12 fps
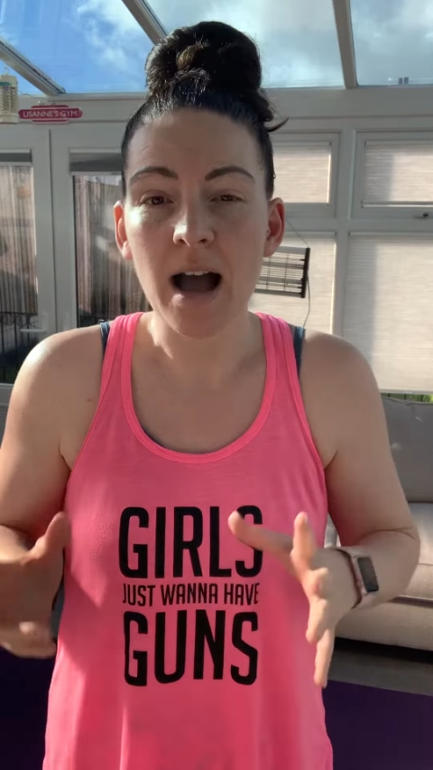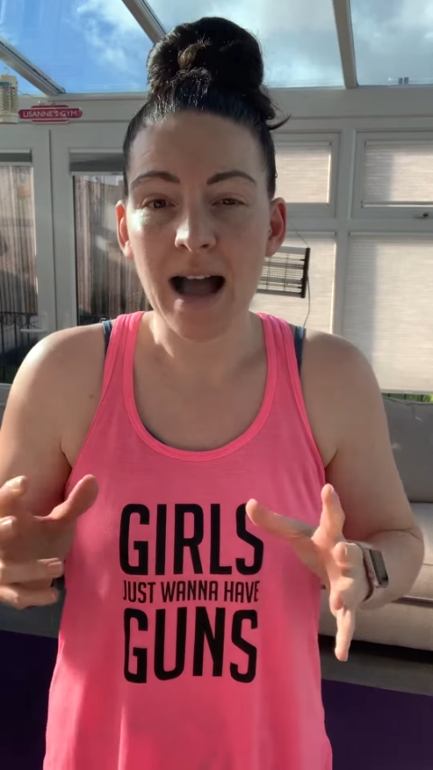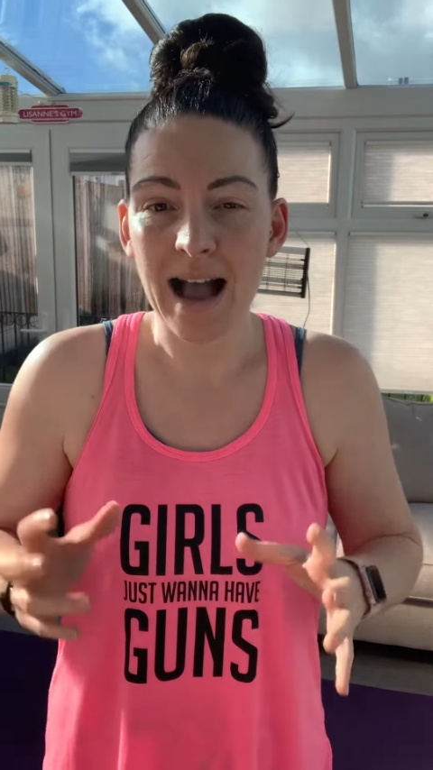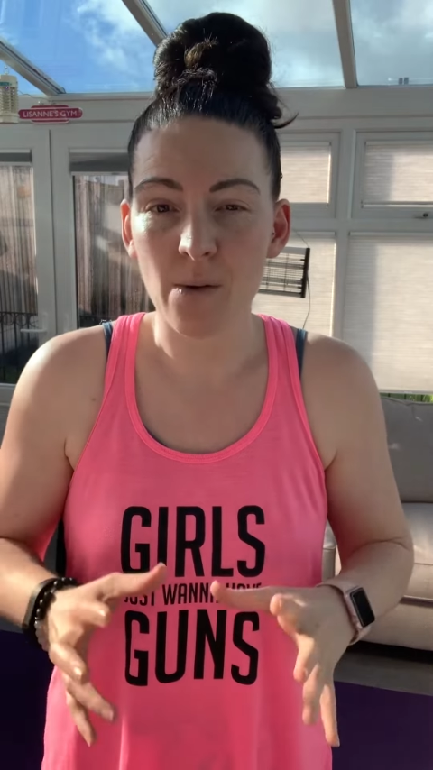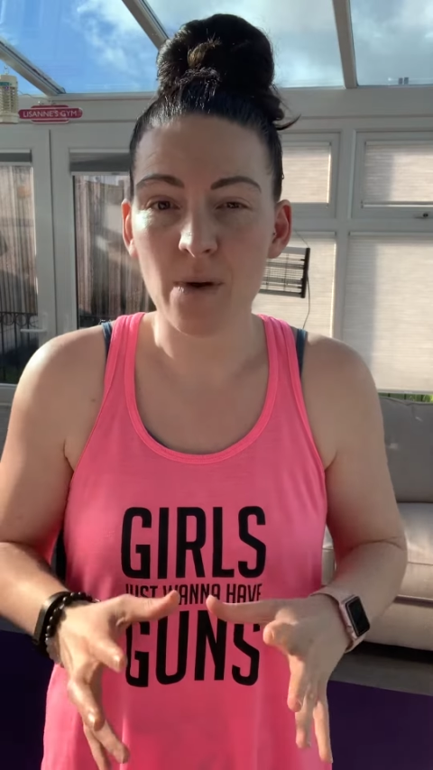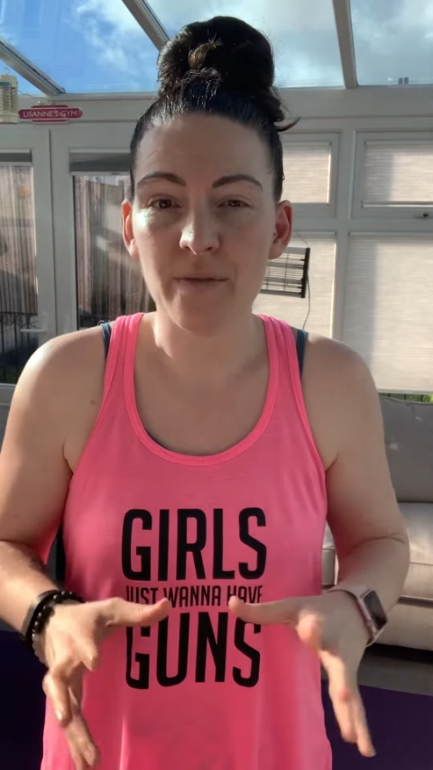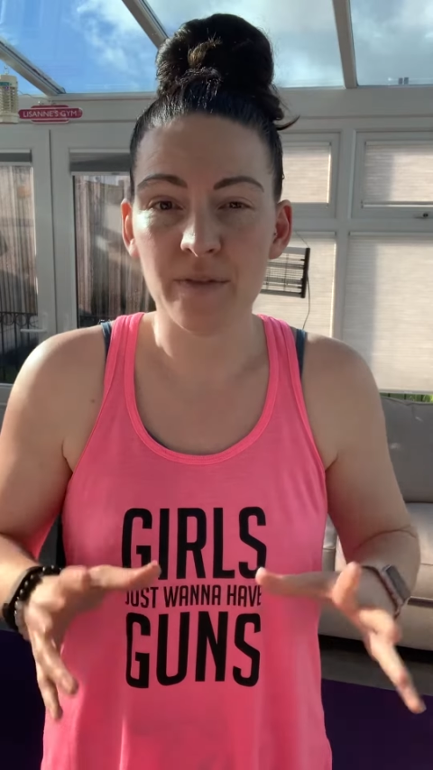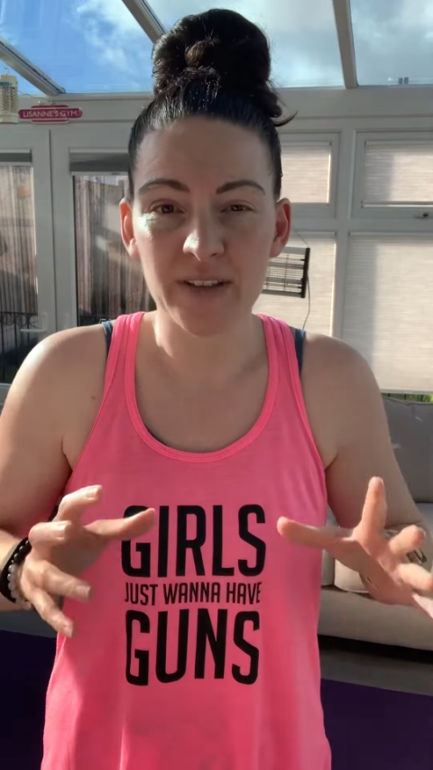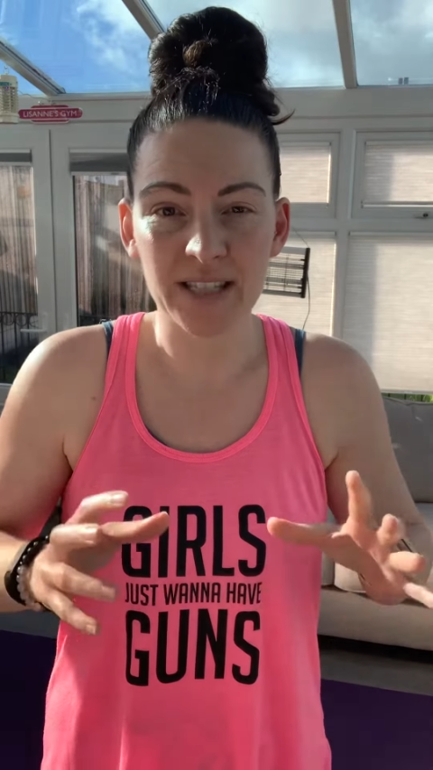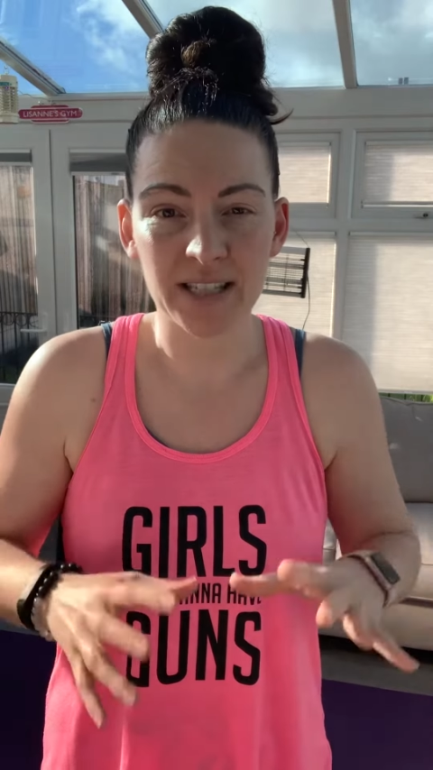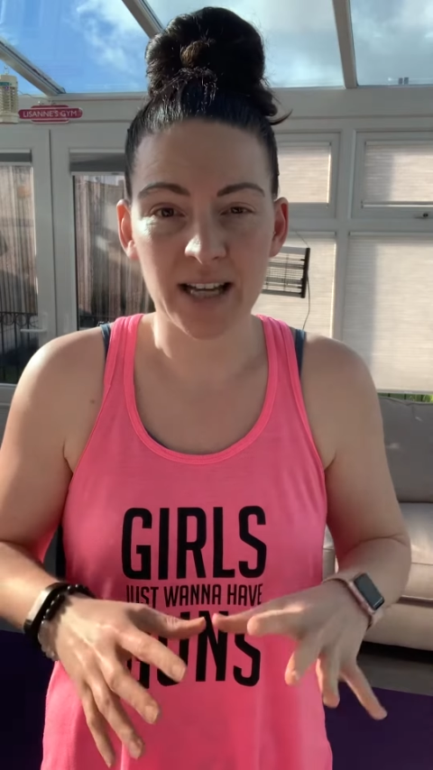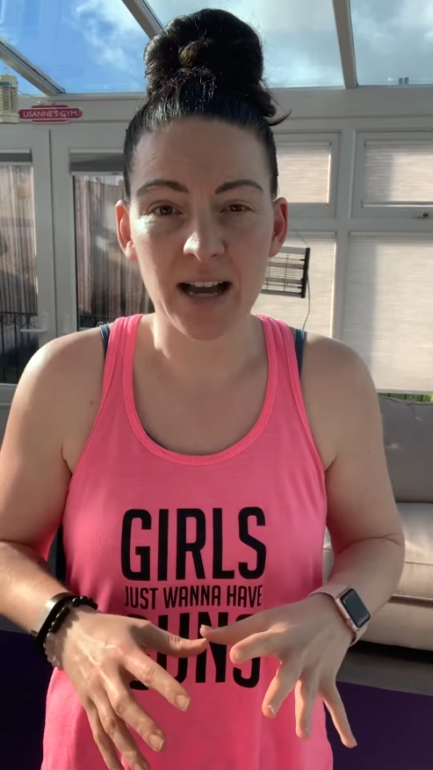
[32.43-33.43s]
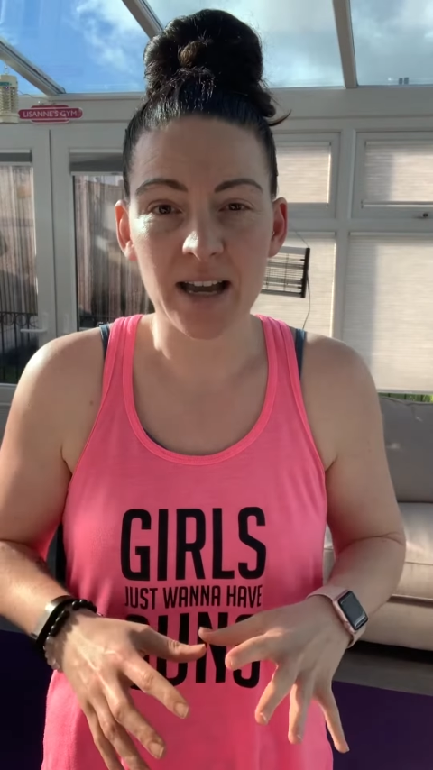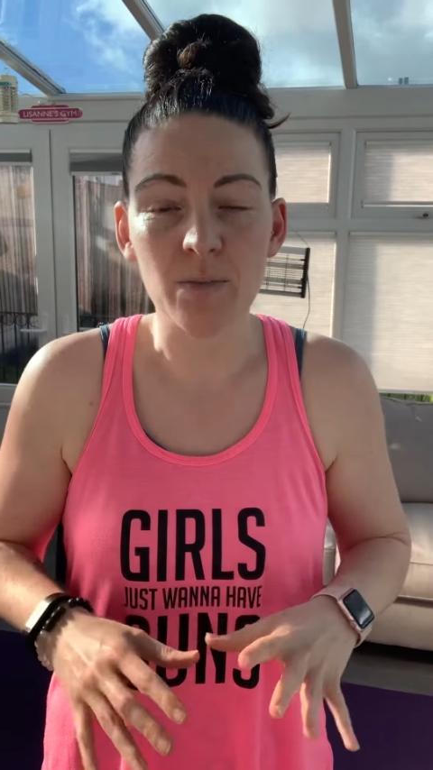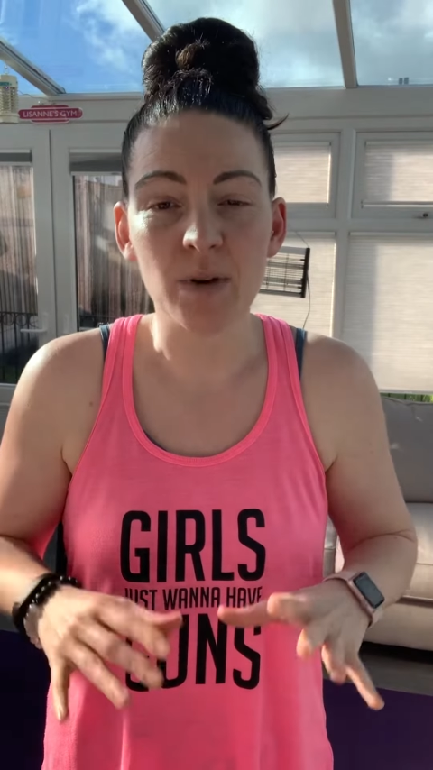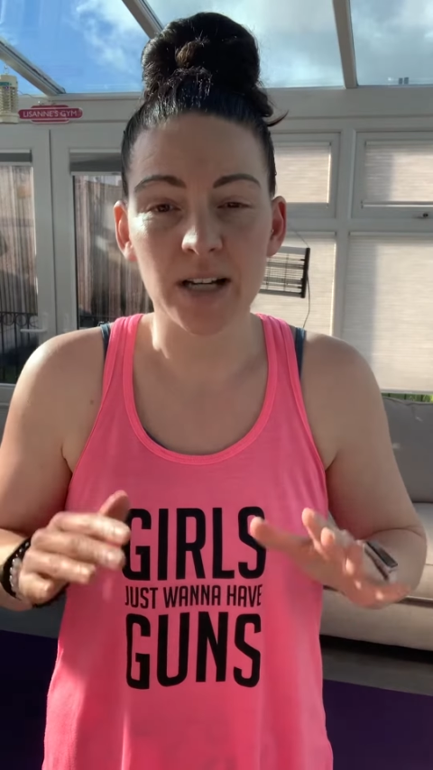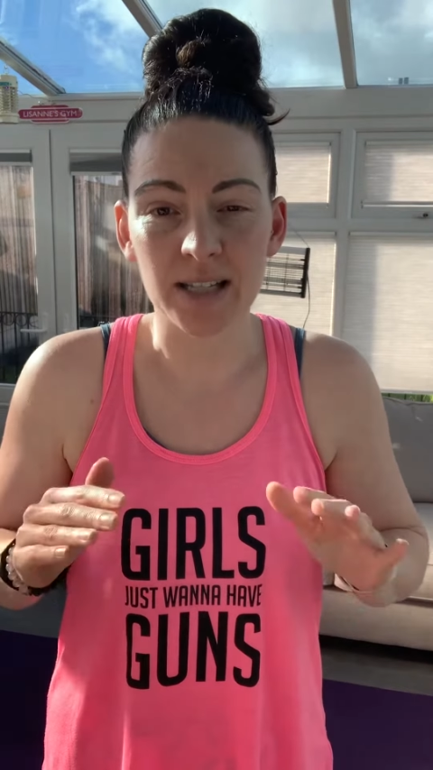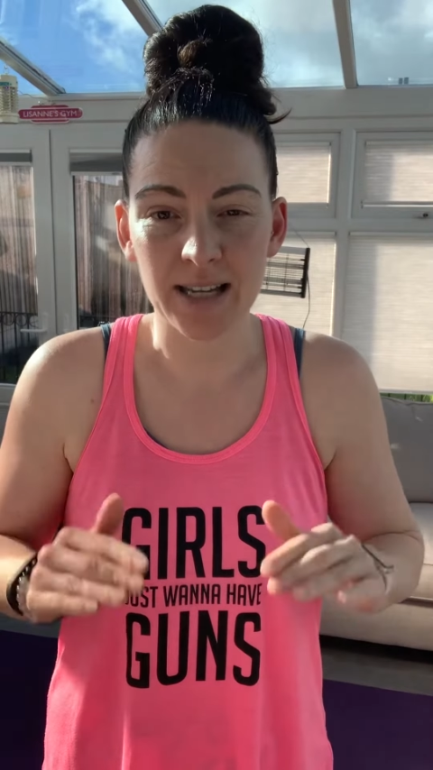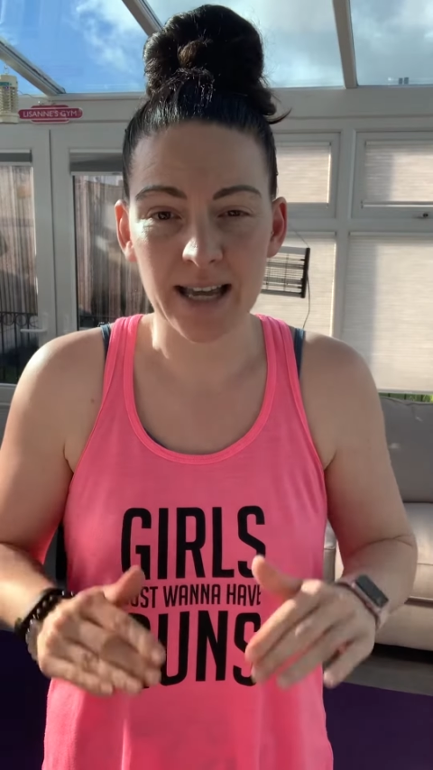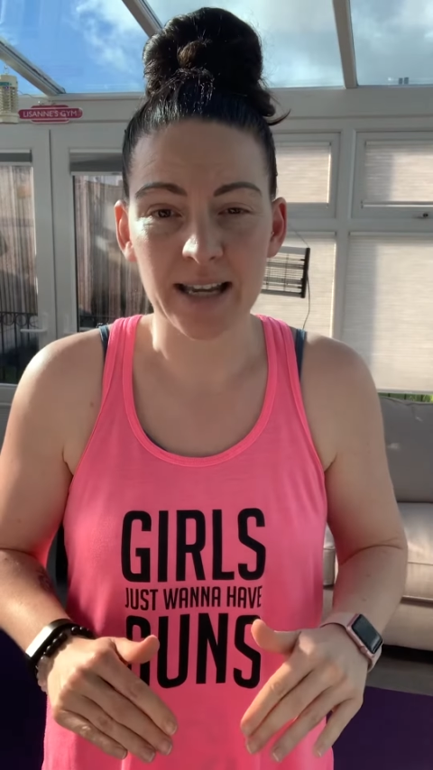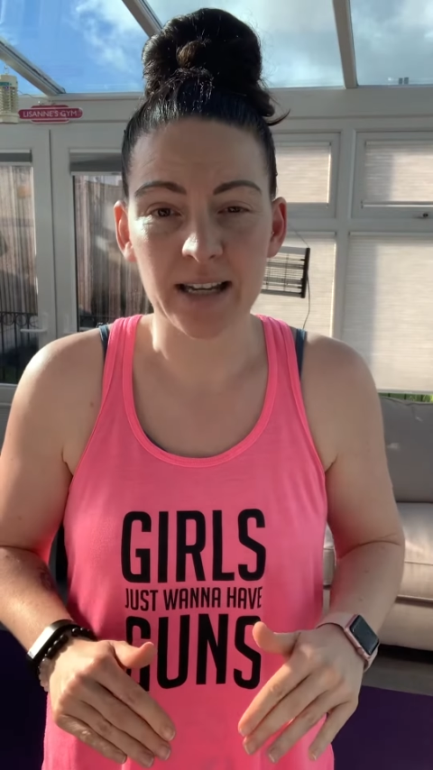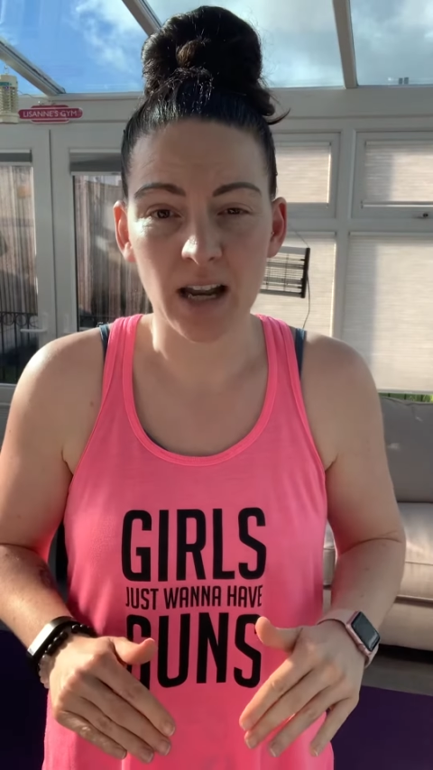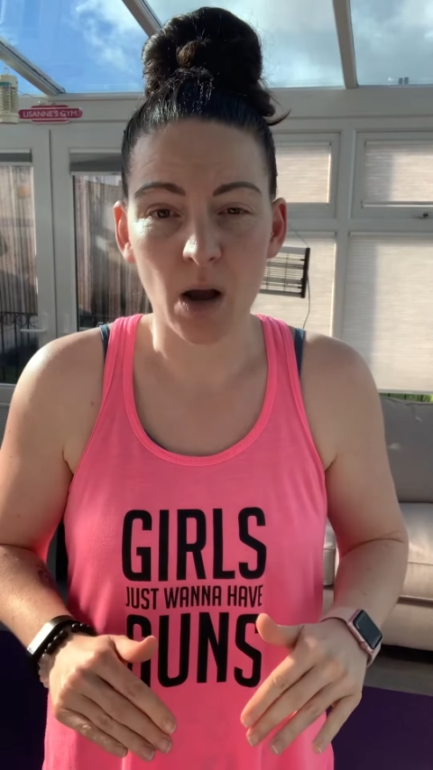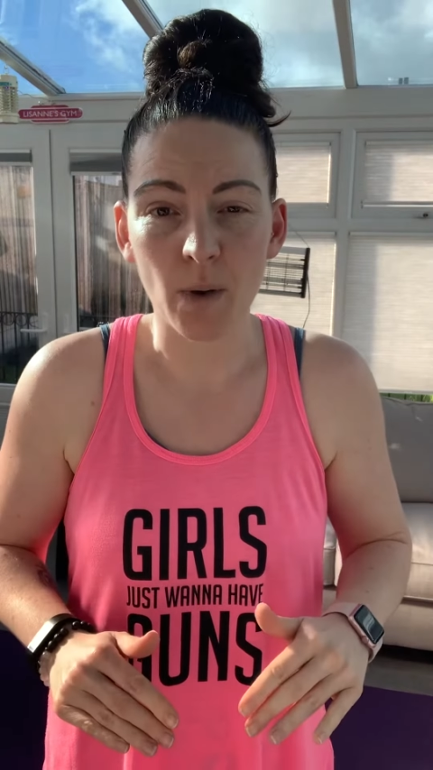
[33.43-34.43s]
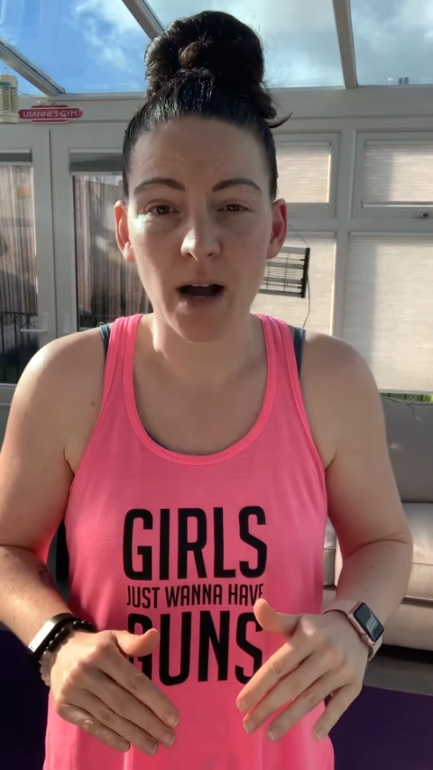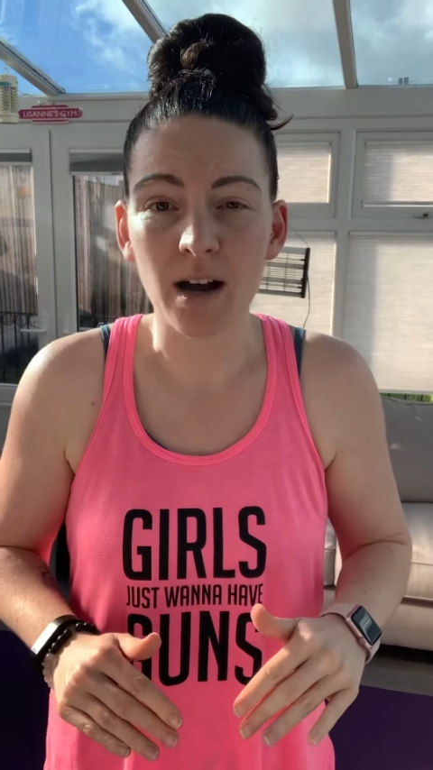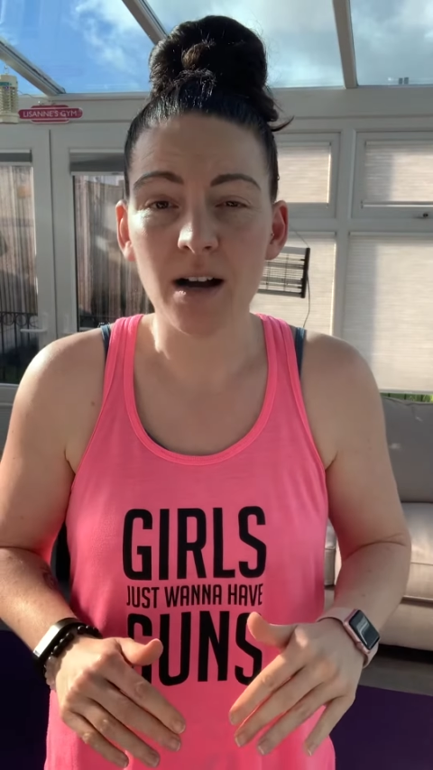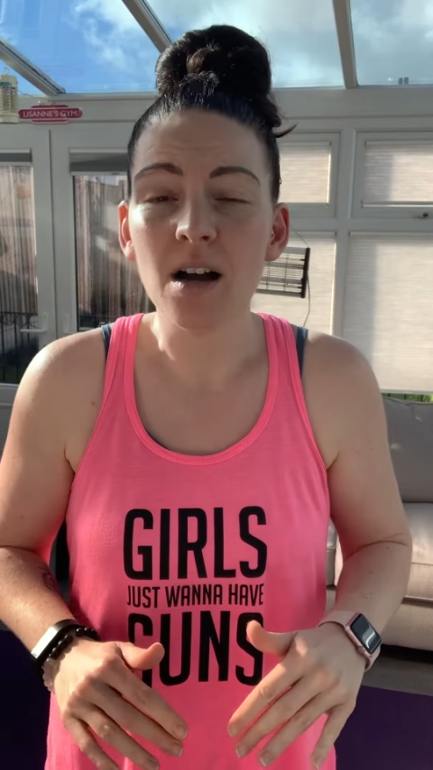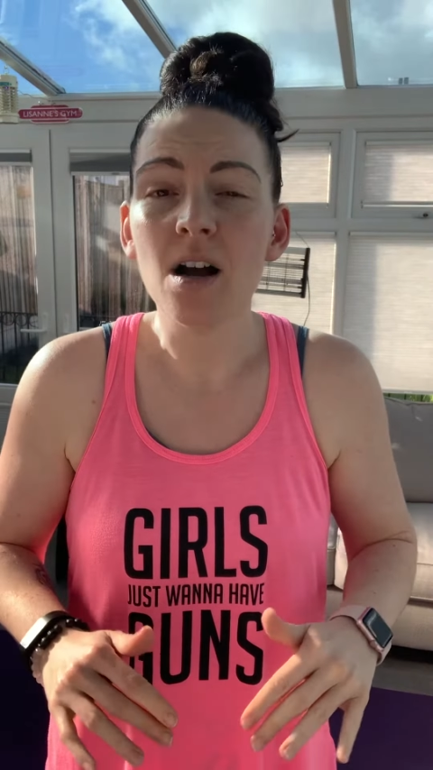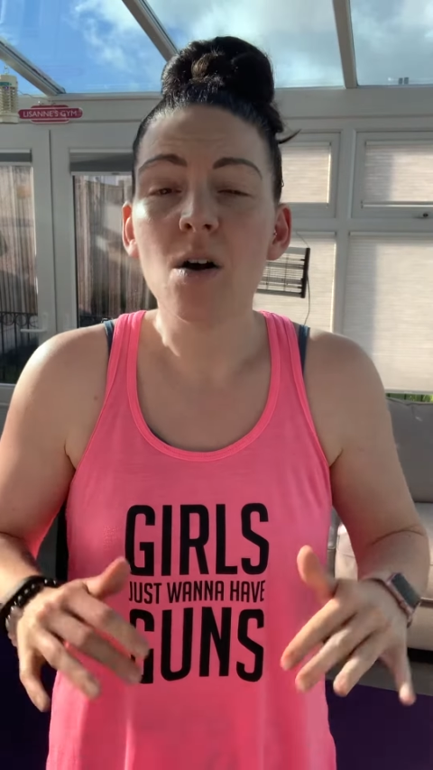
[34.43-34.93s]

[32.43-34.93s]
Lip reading: However, for today, we're going to take it lower.